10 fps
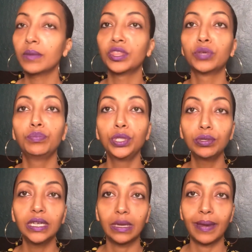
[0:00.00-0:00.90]
The
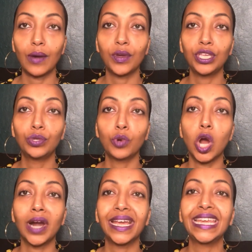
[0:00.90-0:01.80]
beauty about when you
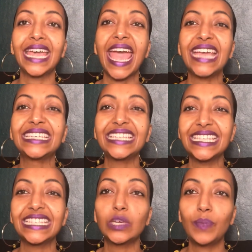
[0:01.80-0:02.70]
are in
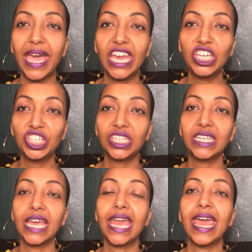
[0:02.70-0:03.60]

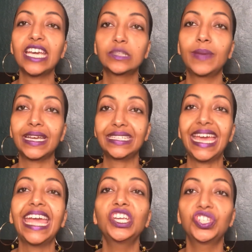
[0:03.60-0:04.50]
anticipation and
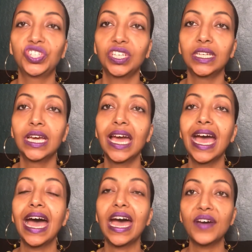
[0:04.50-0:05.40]
expectation
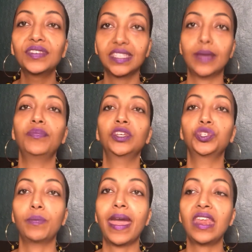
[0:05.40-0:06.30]
of something
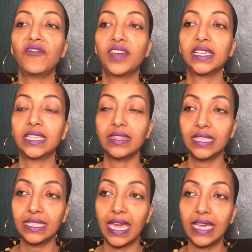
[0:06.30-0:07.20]
to manifest, in
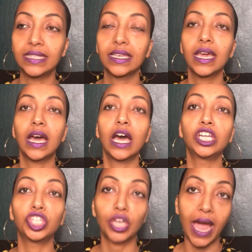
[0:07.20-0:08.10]
this case, a
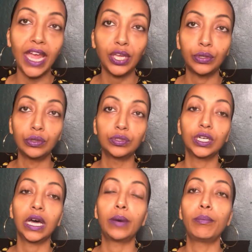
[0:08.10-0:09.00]
child,
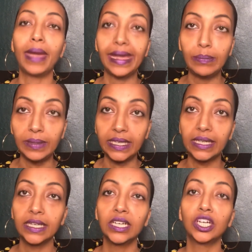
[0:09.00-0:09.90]
a baby,
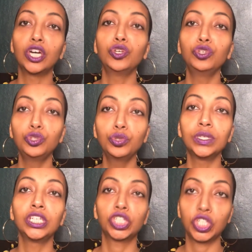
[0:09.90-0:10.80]
a new
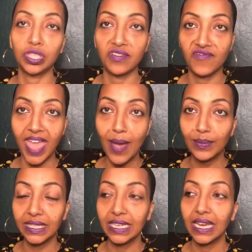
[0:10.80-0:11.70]
addition to the
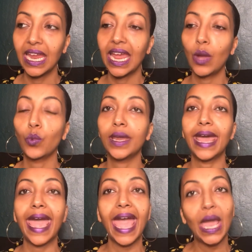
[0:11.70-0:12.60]
family, what
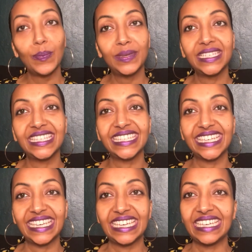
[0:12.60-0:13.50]
happens
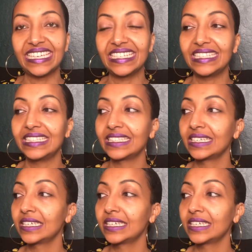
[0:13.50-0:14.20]
is